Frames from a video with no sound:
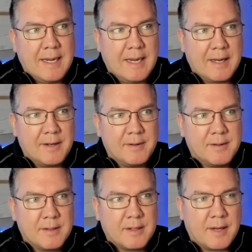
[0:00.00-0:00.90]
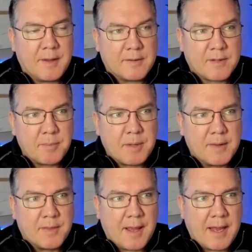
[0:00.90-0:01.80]
And I think
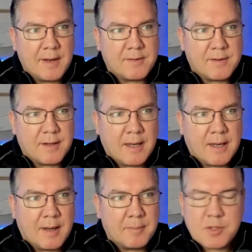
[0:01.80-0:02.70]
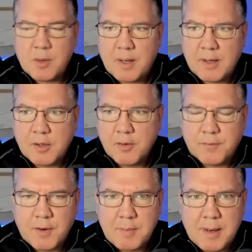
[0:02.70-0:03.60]
something that um, so a good
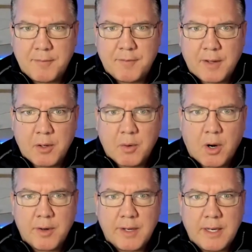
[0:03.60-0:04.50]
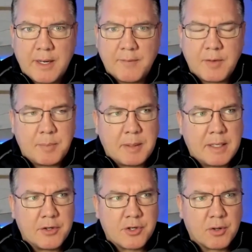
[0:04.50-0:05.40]
friend of mine, fellow RD and
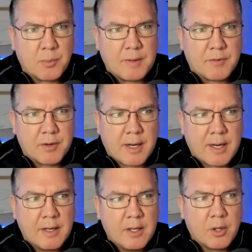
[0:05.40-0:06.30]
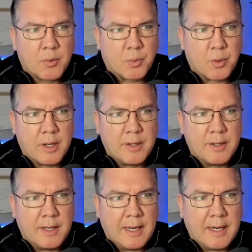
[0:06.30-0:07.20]
MVP Sharon Weaver, and I
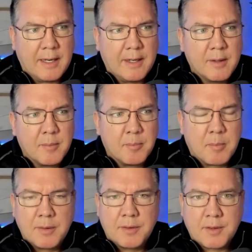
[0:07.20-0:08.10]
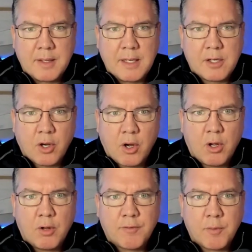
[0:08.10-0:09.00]
run a monthly
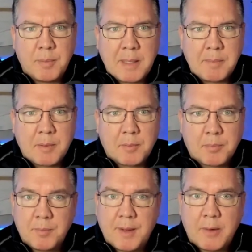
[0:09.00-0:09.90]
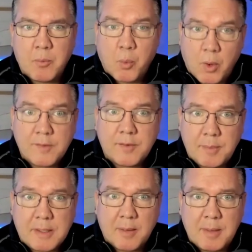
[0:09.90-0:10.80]
call for people that want to
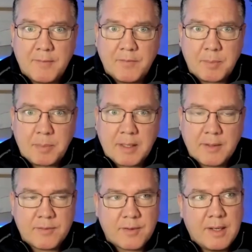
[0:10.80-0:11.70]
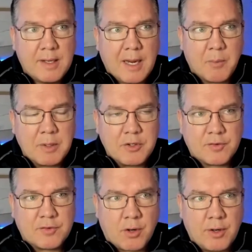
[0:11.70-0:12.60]
become MVPs, and we
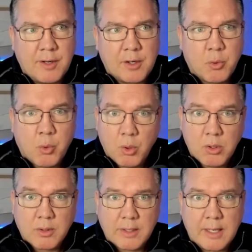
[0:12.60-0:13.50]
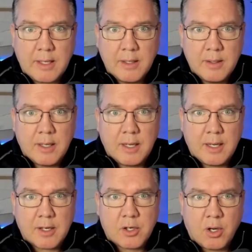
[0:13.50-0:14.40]
just started a quarterly
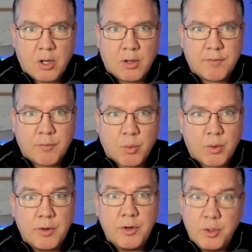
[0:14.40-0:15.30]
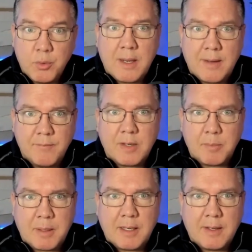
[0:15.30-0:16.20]
uh, call for new
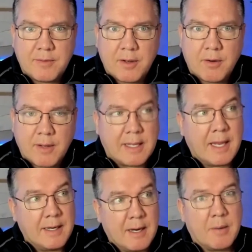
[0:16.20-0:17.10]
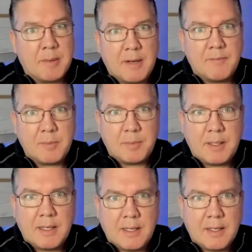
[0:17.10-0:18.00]
MVPs that are like, "Hey, now I'm an
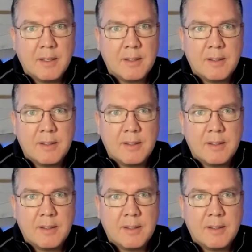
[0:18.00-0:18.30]
MVP.